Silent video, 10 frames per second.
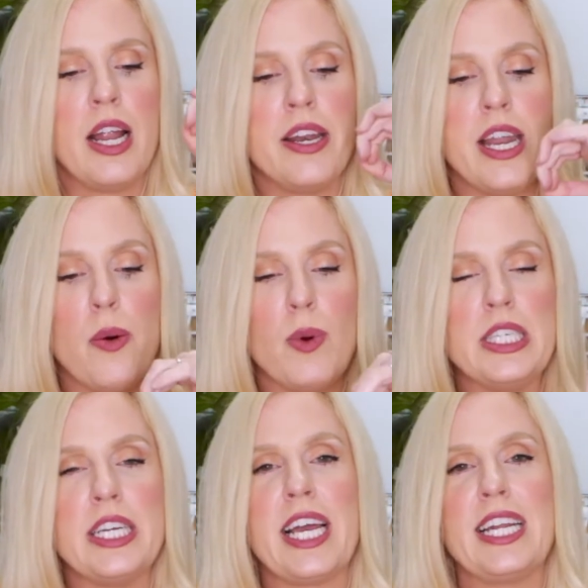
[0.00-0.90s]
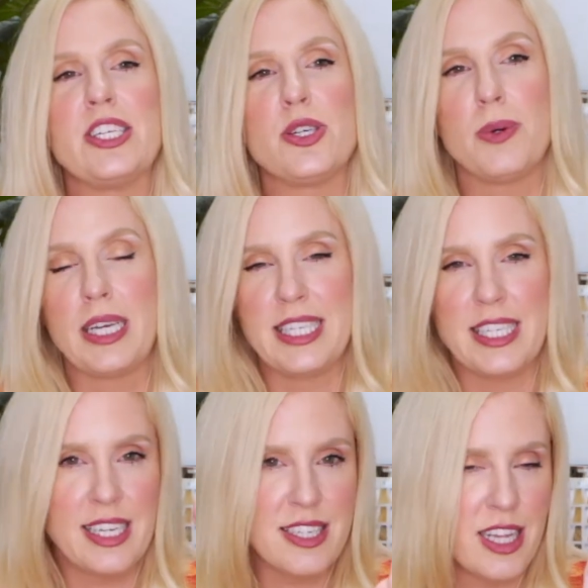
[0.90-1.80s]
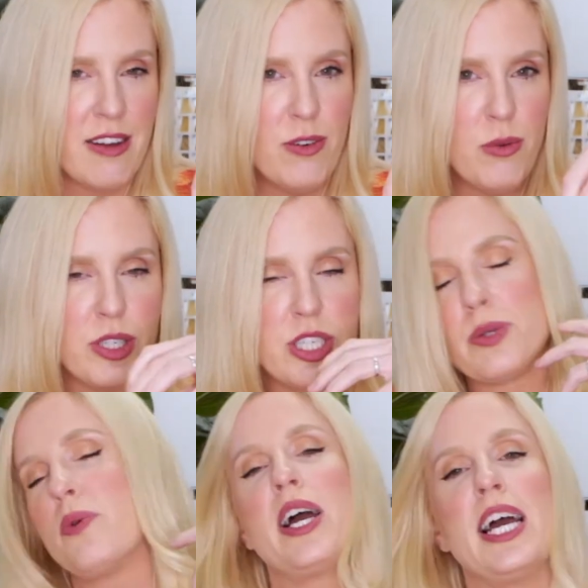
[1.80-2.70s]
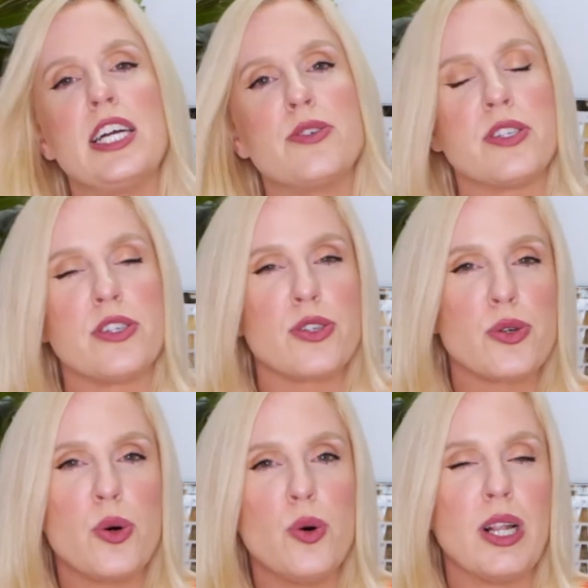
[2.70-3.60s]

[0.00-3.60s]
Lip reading: Now, when you get into a 6 level, which is what hairdressers call